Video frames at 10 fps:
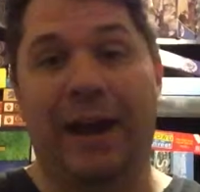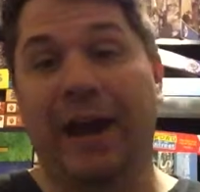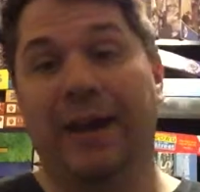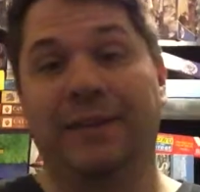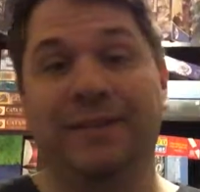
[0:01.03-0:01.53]

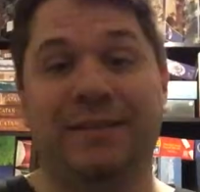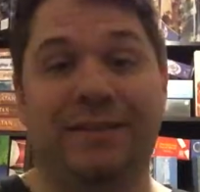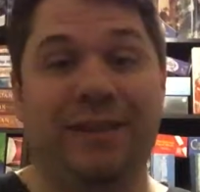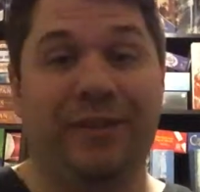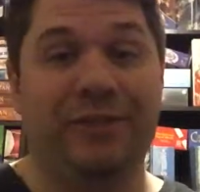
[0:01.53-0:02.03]
Hi, this
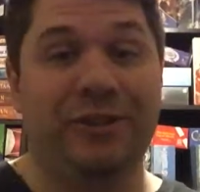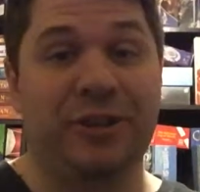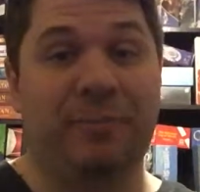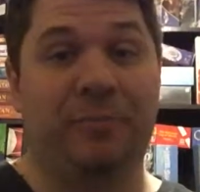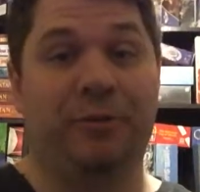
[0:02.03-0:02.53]
is David
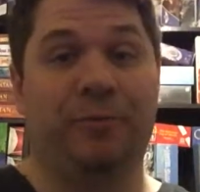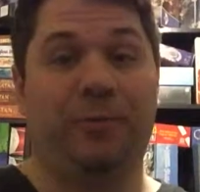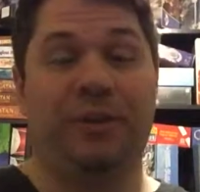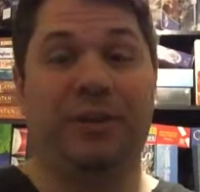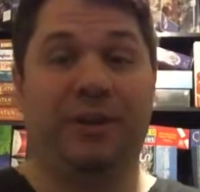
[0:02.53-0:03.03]
Shepard
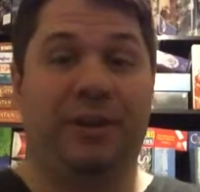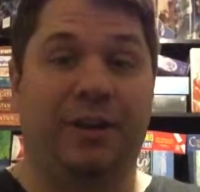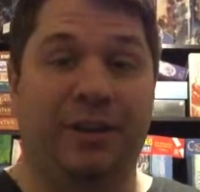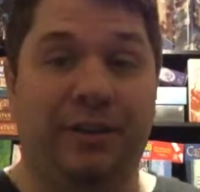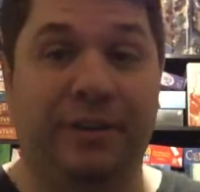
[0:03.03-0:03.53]
with
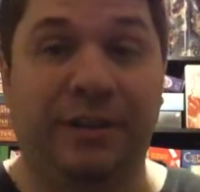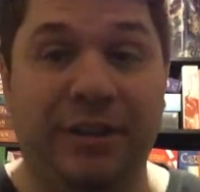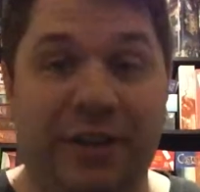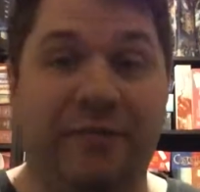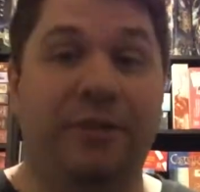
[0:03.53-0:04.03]
the
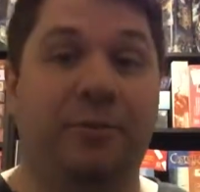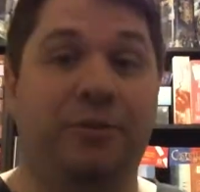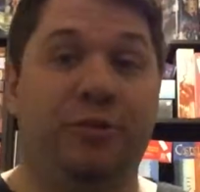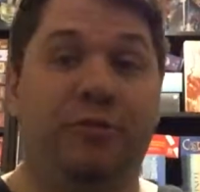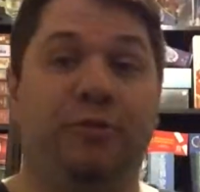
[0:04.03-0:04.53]

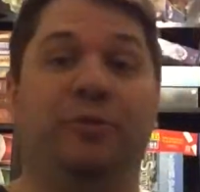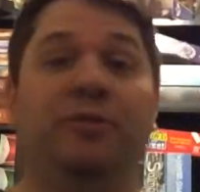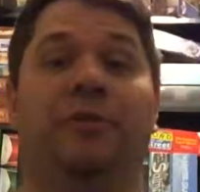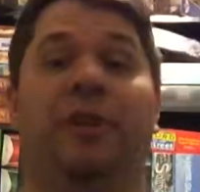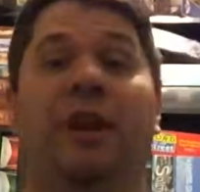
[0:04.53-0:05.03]
DFW
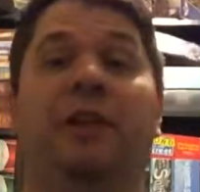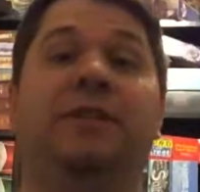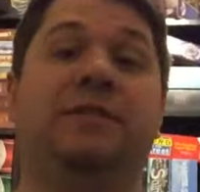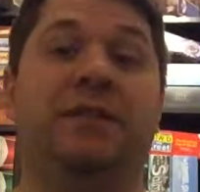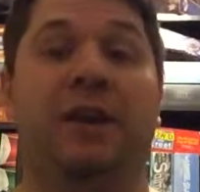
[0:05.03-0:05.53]
Nerd
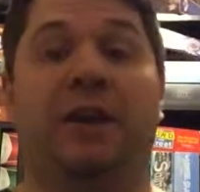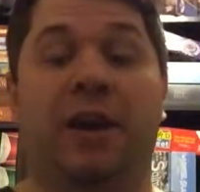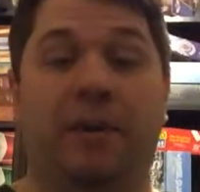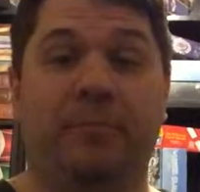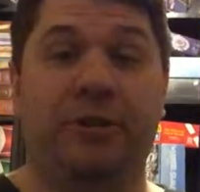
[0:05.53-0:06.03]
Night Design
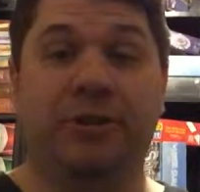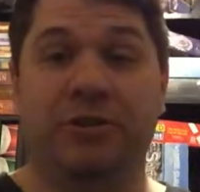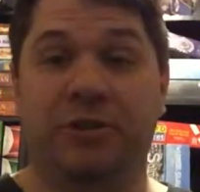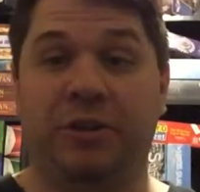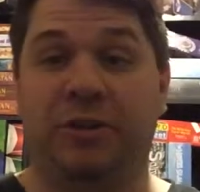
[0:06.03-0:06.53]

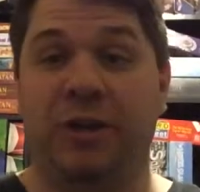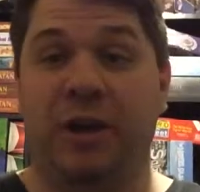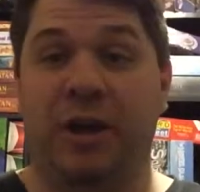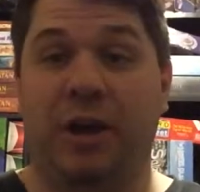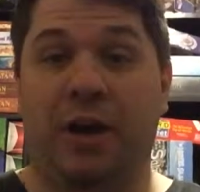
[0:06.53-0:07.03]
Competition.
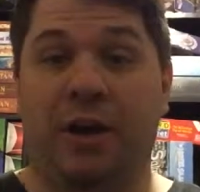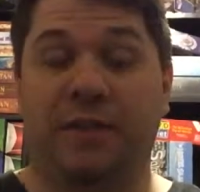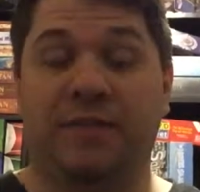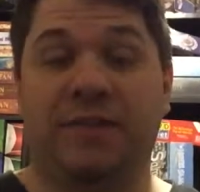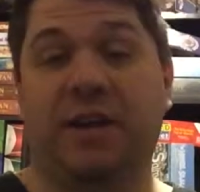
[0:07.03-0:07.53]

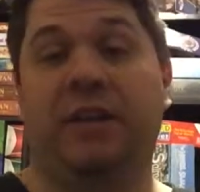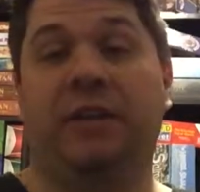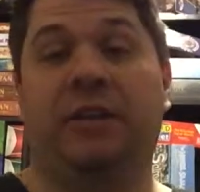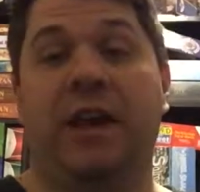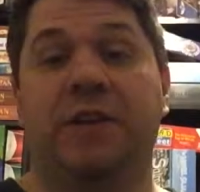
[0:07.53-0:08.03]
The
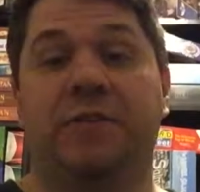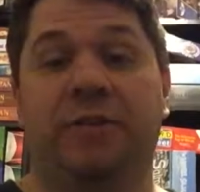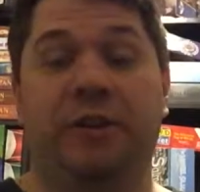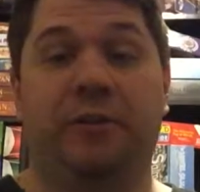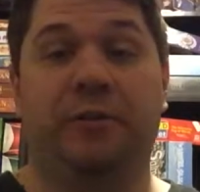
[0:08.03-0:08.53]
second to last
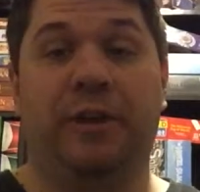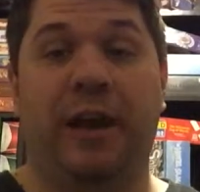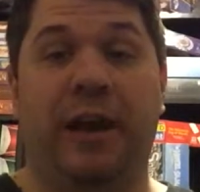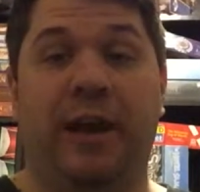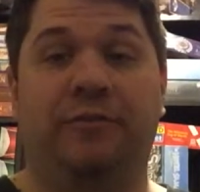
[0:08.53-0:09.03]
video that
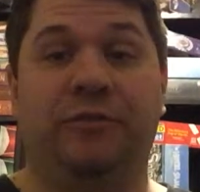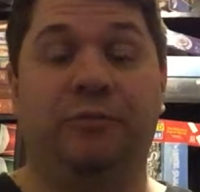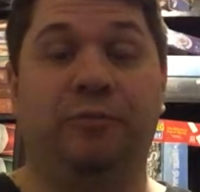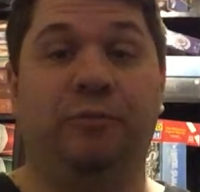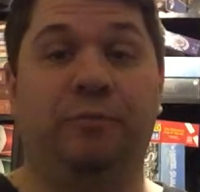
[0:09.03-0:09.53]
I have
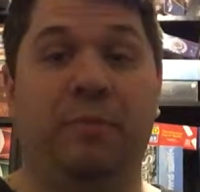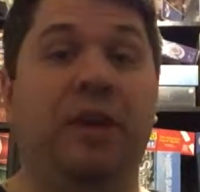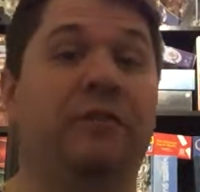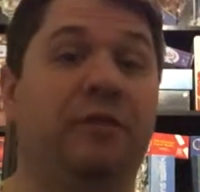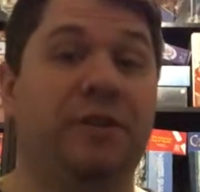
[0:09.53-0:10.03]
to
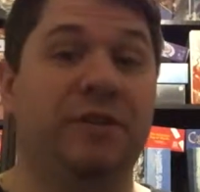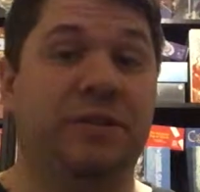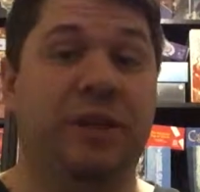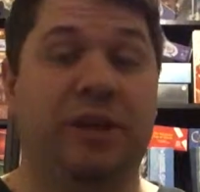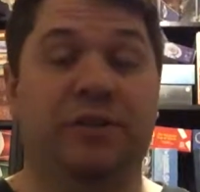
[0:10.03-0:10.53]
make for this
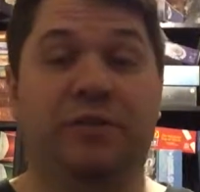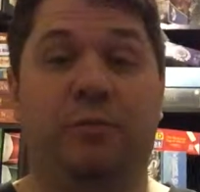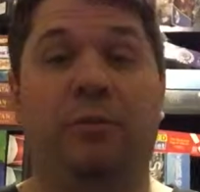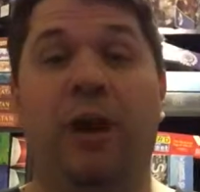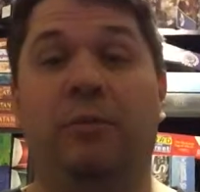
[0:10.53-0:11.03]
thing,
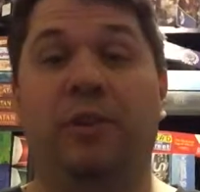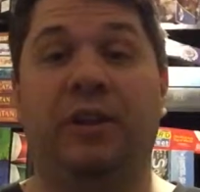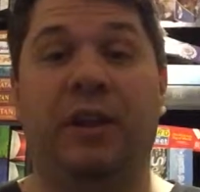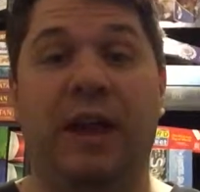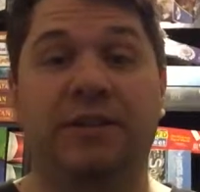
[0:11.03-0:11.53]
so probably
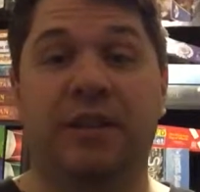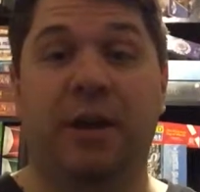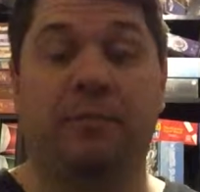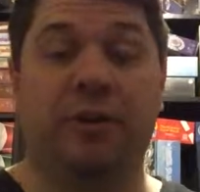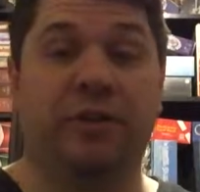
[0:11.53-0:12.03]
the last
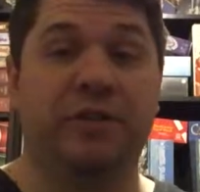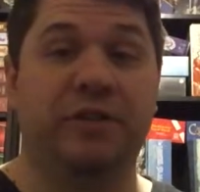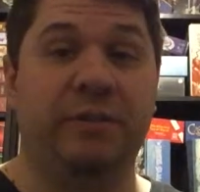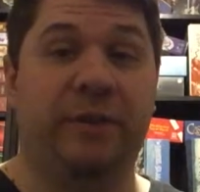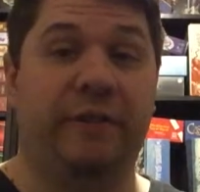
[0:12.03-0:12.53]
time you're going to
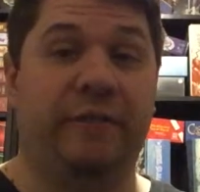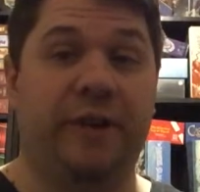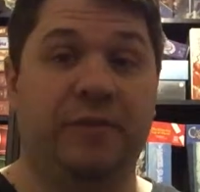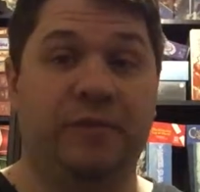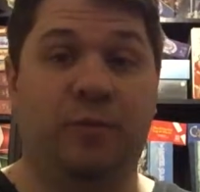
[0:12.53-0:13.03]
see my
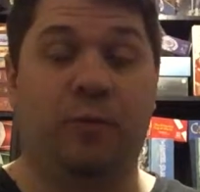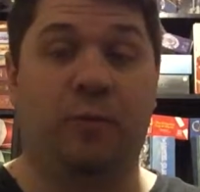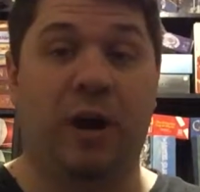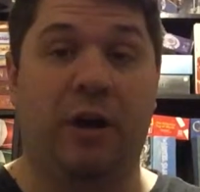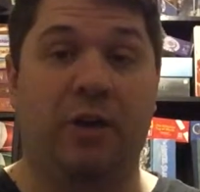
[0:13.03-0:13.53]
face for a
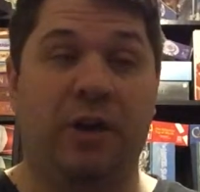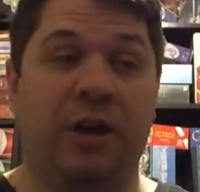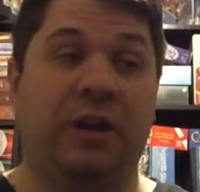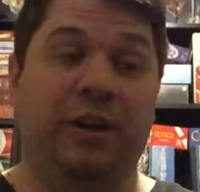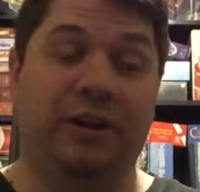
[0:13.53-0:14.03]
while.
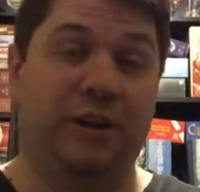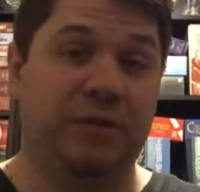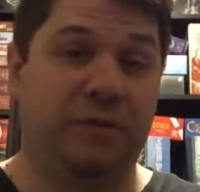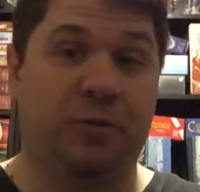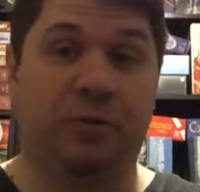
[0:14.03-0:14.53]

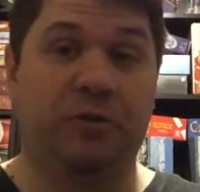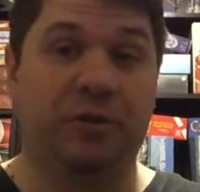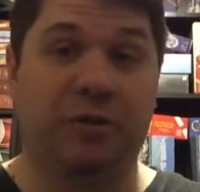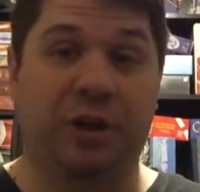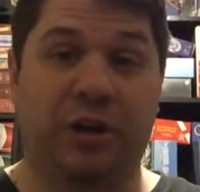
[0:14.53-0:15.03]
Unless, of
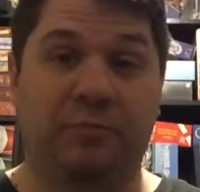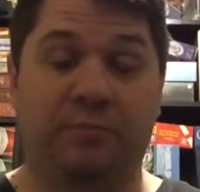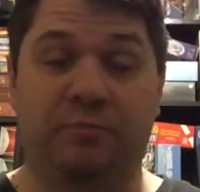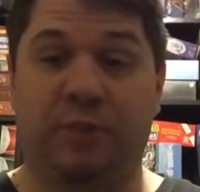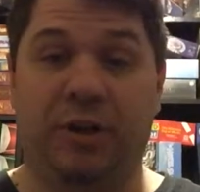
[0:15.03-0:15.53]
course, you
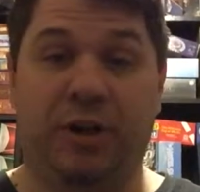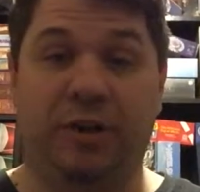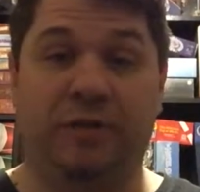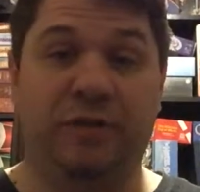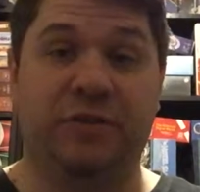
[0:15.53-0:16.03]
come
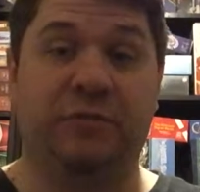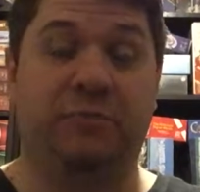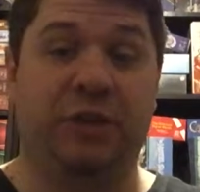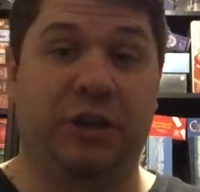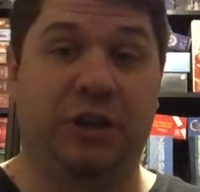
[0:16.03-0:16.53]
visit
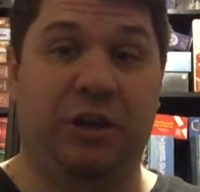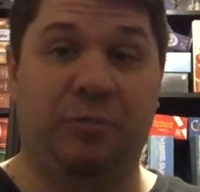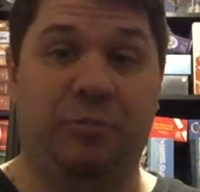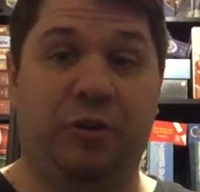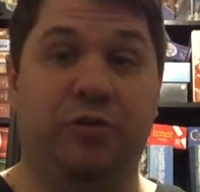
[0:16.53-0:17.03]
me
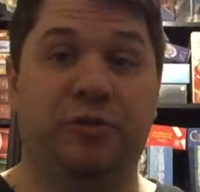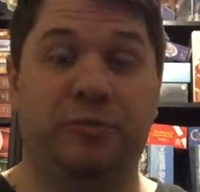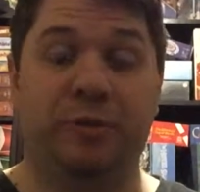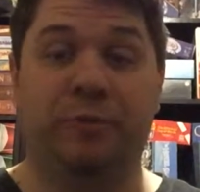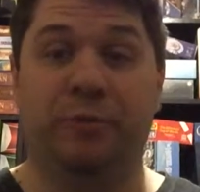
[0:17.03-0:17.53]
at
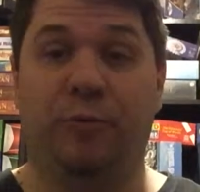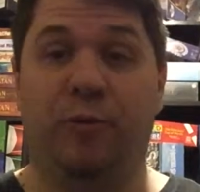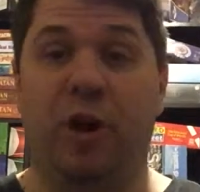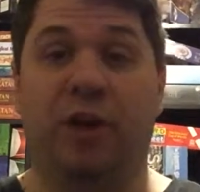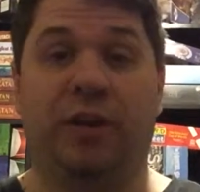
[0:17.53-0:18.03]
Protospiel
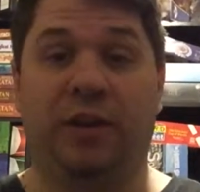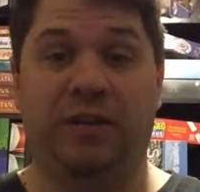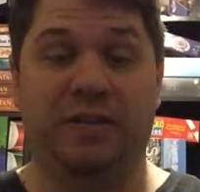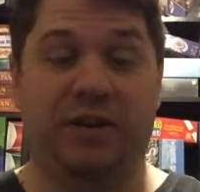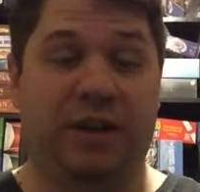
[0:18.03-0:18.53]
Milwaukee
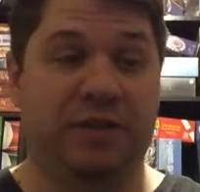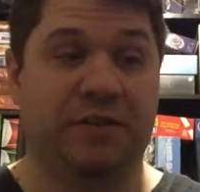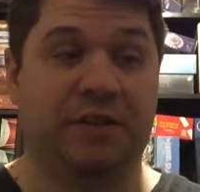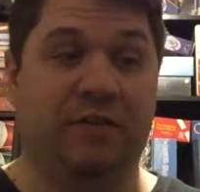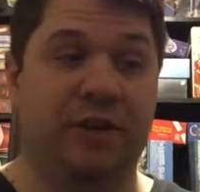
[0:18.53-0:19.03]
is the next
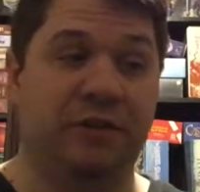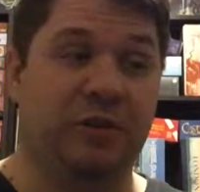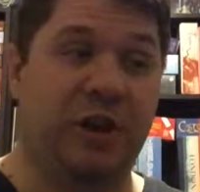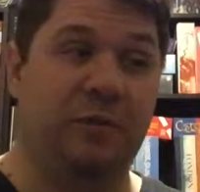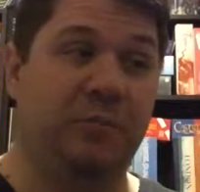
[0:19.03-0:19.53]

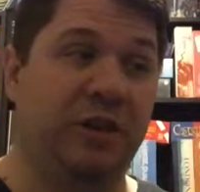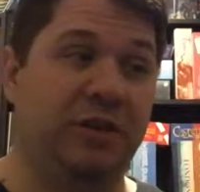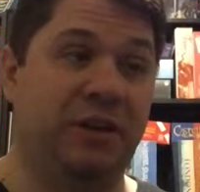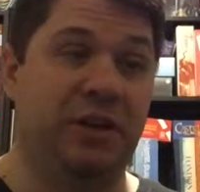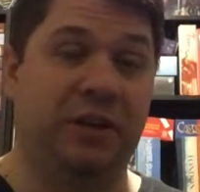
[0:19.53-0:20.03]
convention I'll be
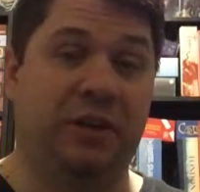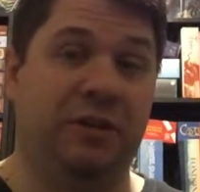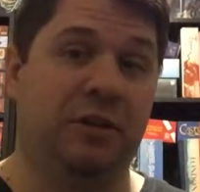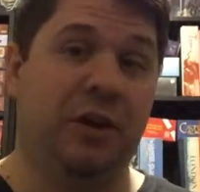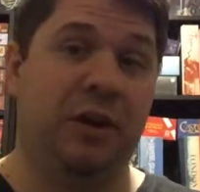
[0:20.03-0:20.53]
attending.